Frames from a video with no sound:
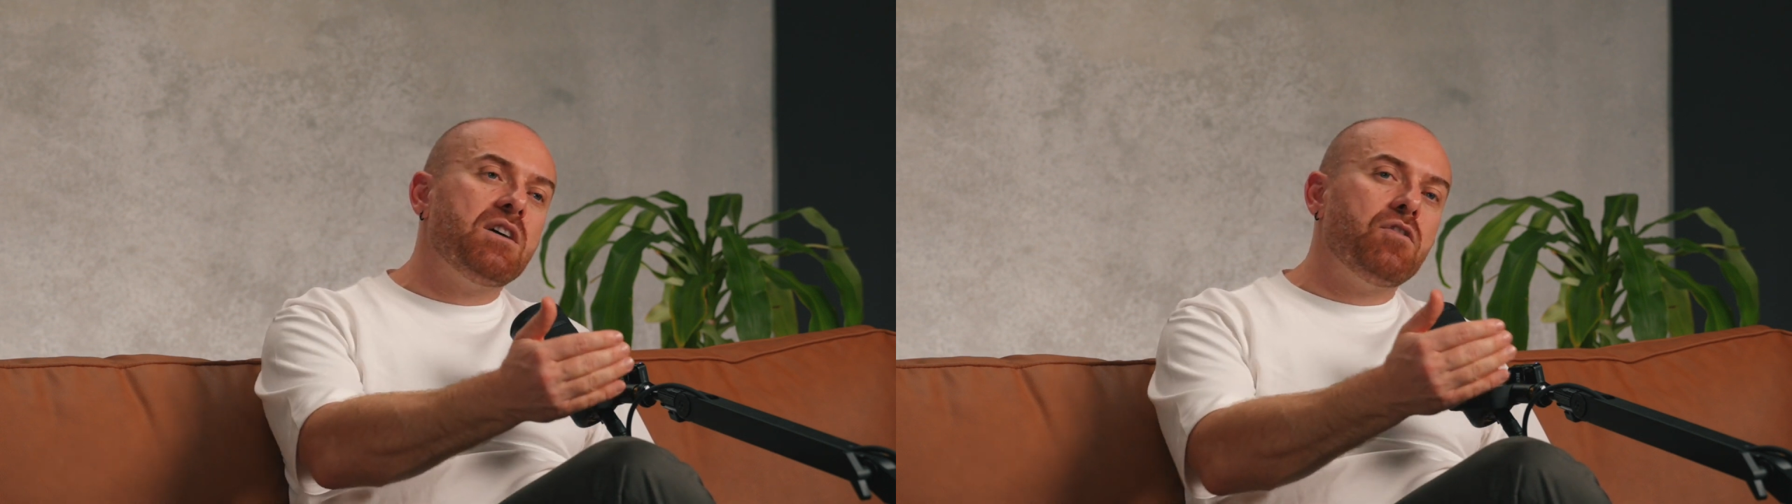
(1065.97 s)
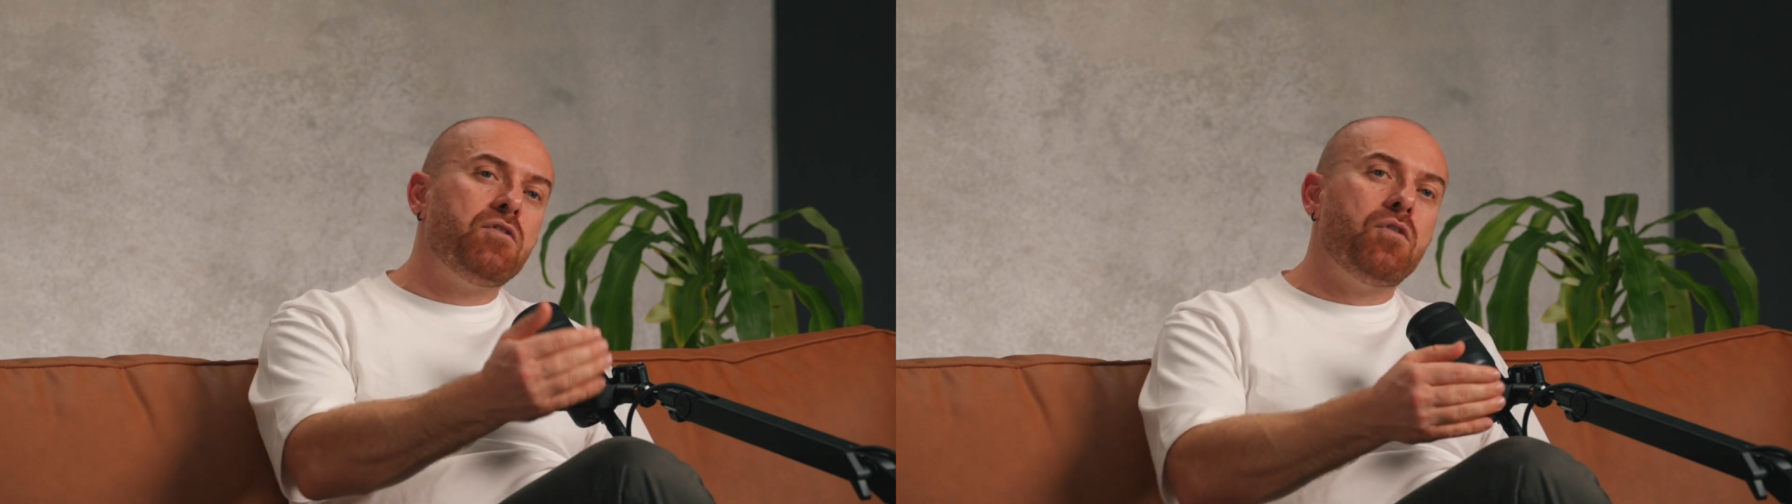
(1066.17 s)

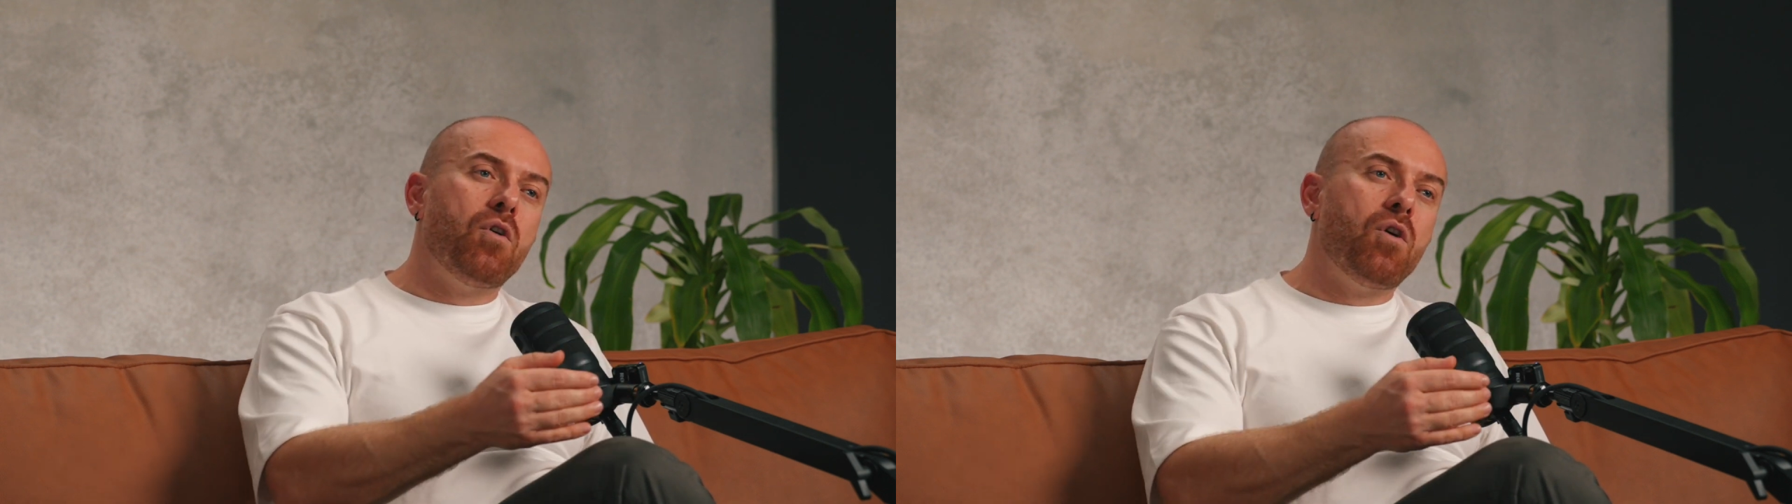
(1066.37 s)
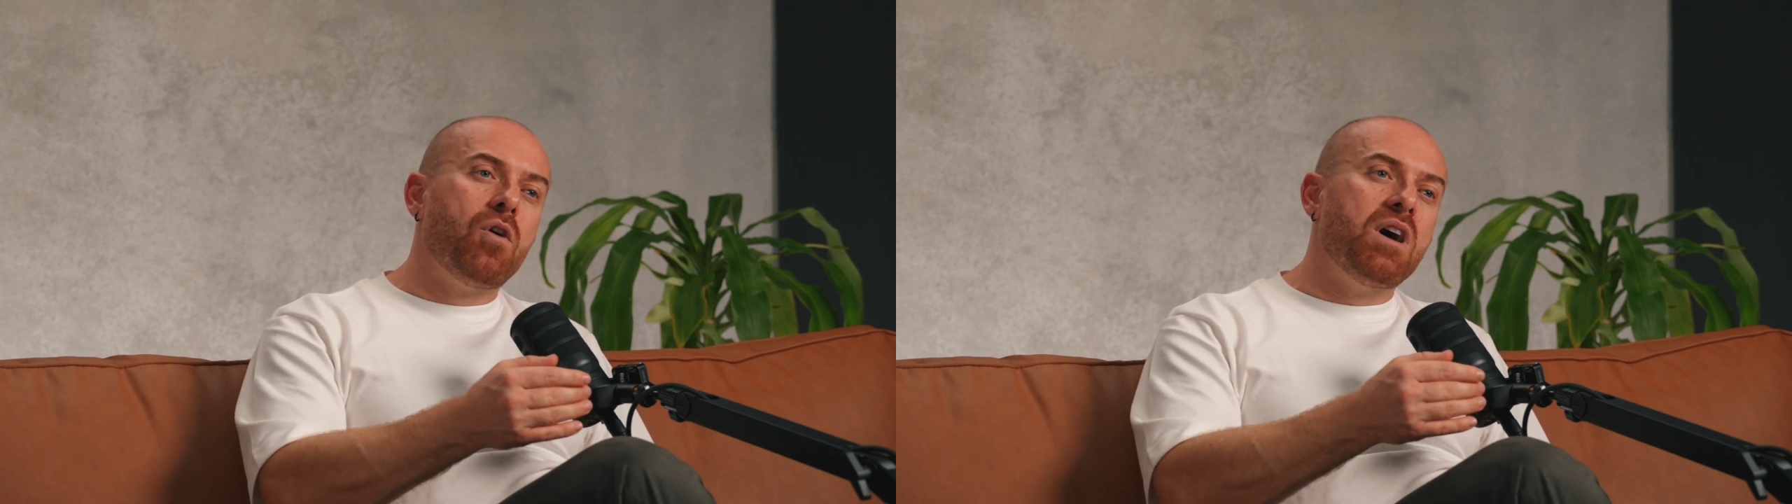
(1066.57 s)

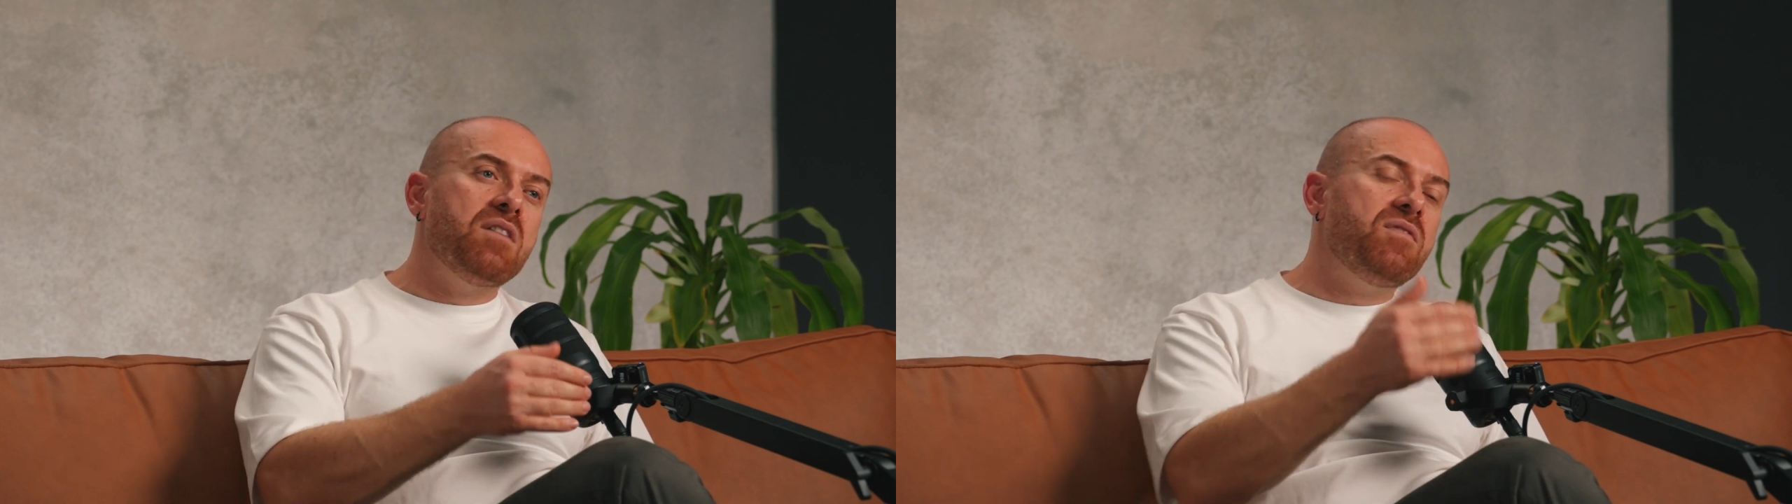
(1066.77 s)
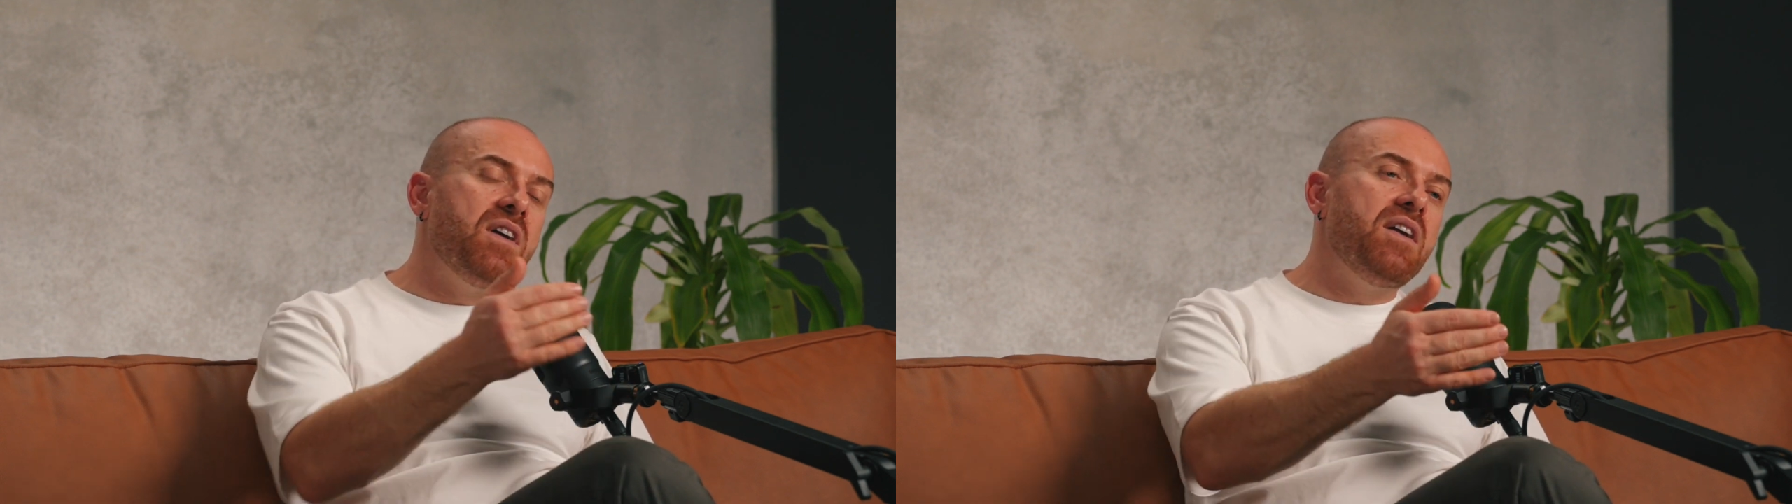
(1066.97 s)
for
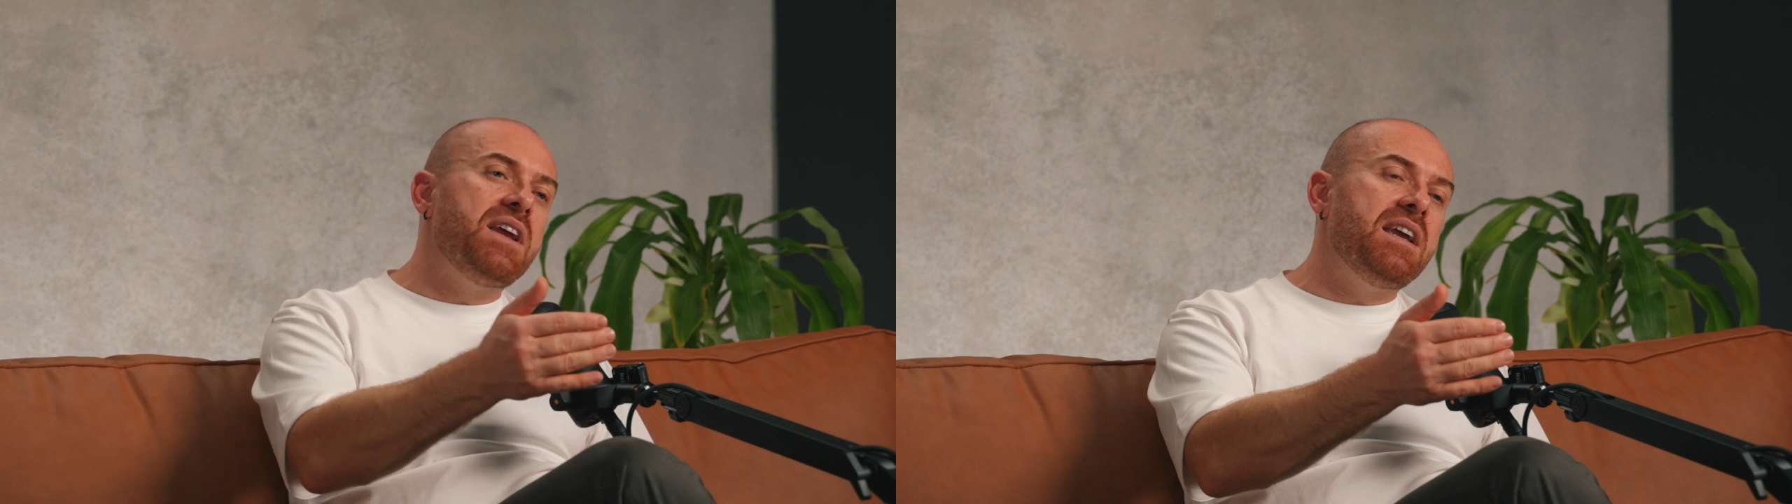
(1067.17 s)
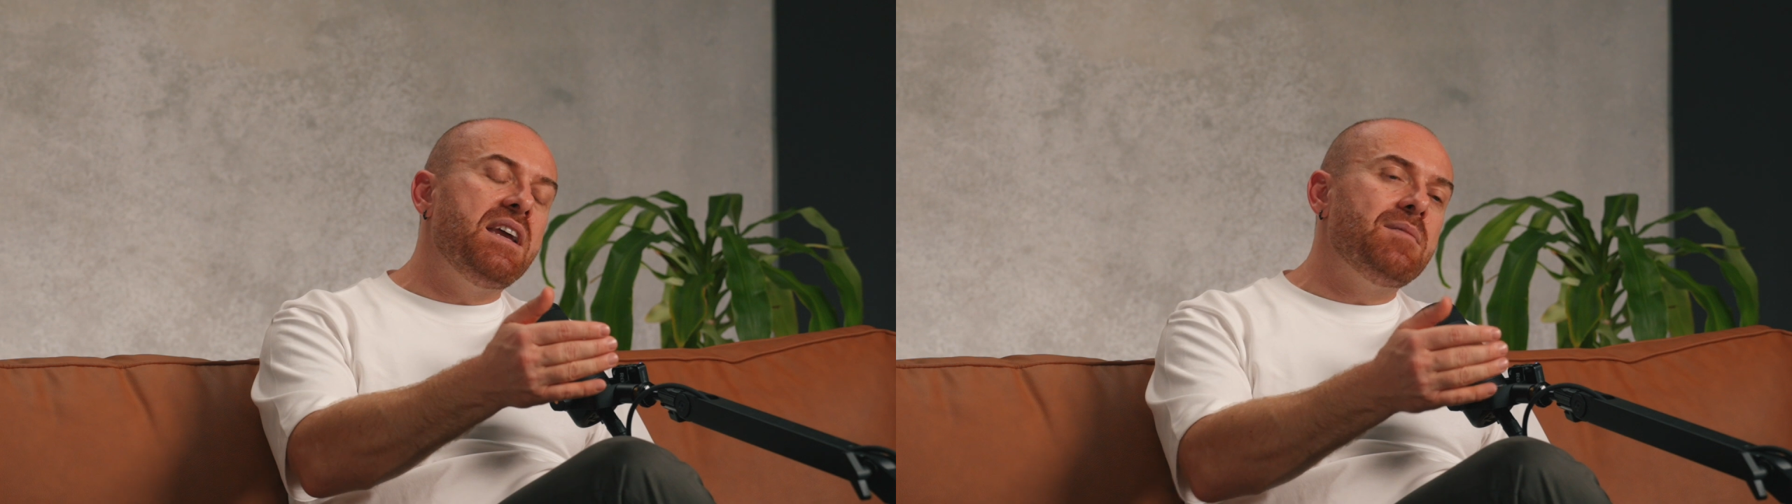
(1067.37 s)
a
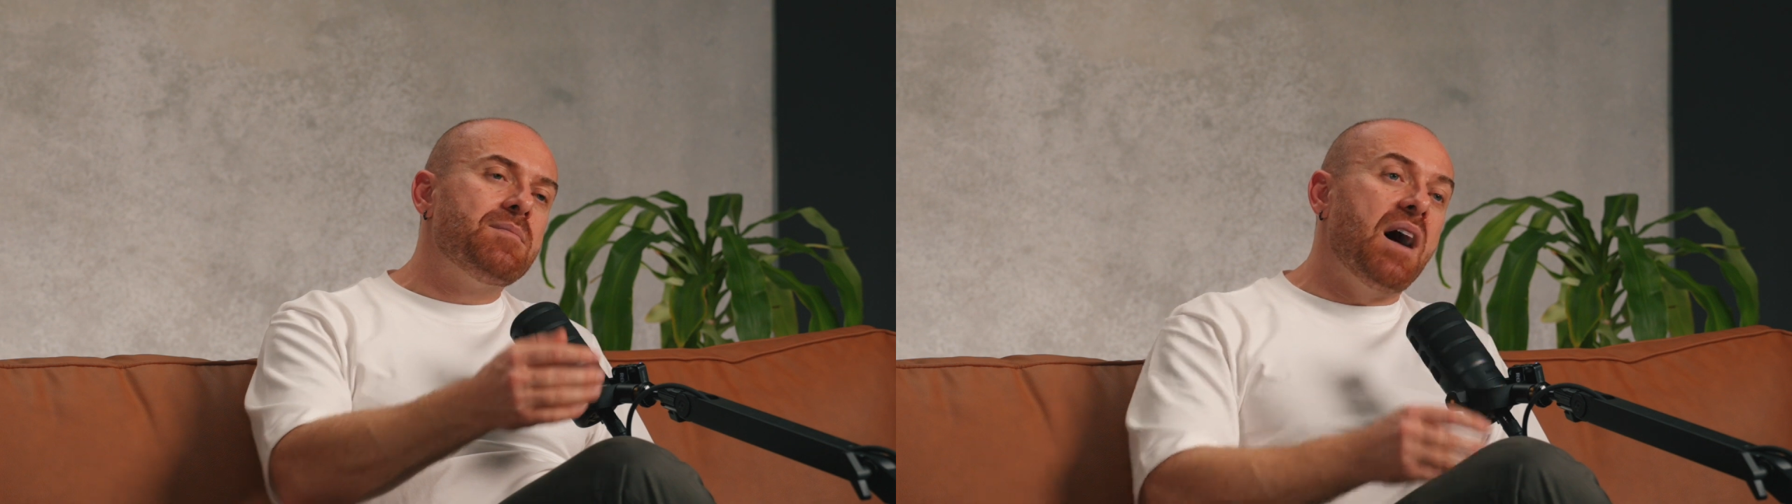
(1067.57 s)
very